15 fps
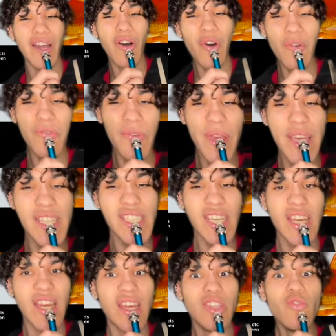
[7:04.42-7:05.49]
goldfish,
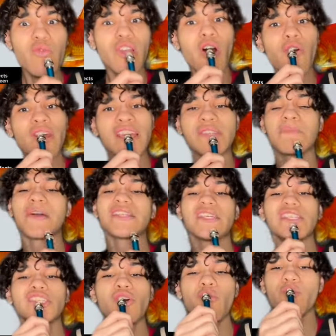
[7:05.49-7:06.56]
you know these
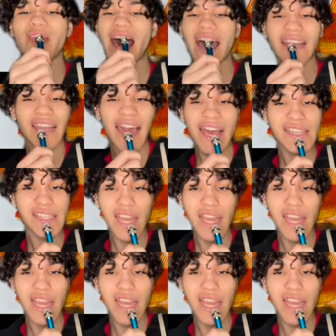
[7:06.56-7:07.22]
bitches do not last